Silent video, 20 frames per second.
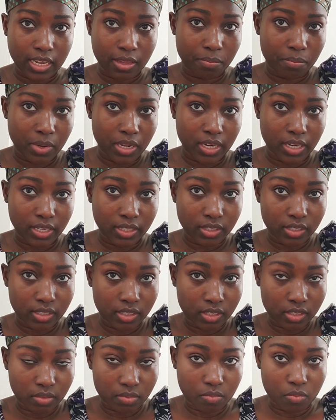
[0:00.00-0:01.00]
10
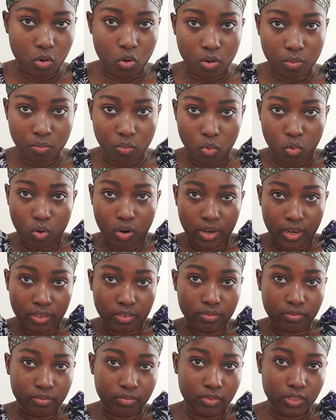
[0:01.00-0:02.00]
minutes or
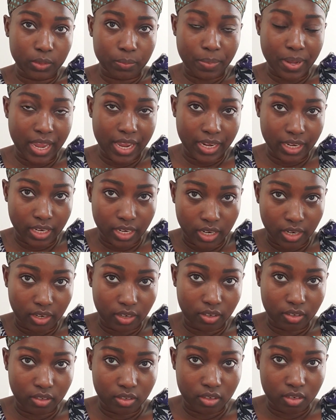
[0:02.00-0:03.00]
more,
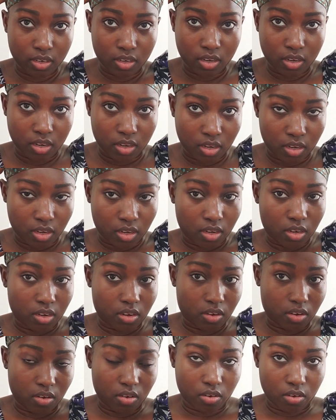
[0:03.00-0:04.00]
depending
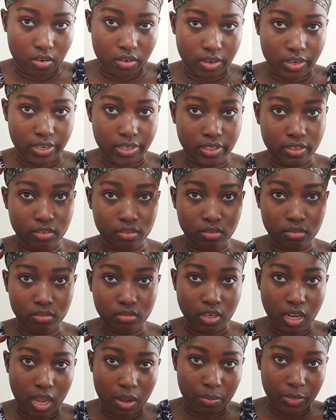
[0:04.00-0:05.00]

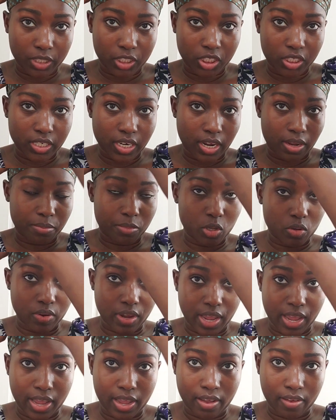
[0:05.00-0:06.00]
on how much time you
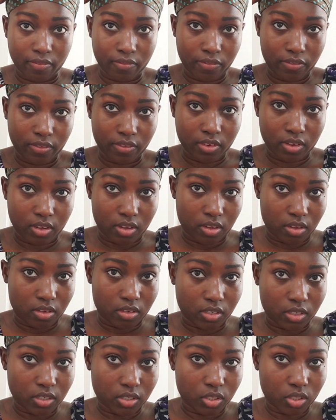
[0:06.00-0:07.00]
have.
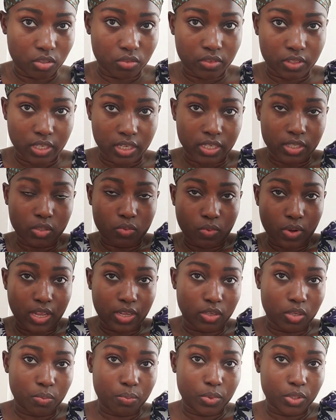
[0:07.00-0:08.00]
You can do this
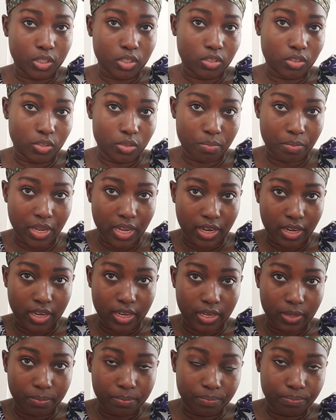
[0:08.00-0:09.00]
while you put on your
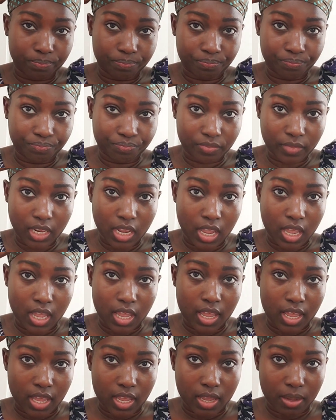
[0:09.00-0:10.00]
makeup.
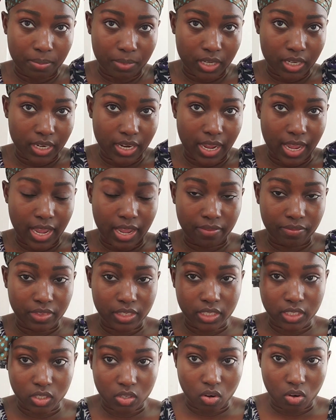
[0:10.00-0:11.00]
I'm gonna have
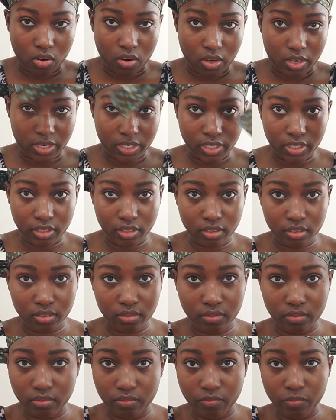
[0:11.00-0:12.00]
this on
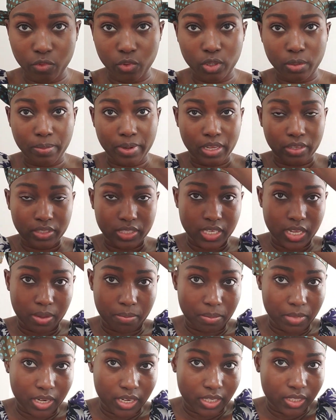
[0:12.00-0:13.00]
for about
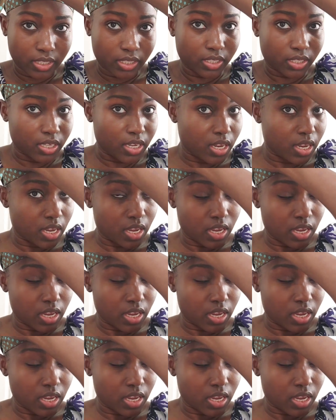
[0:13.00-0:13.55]
10 minutes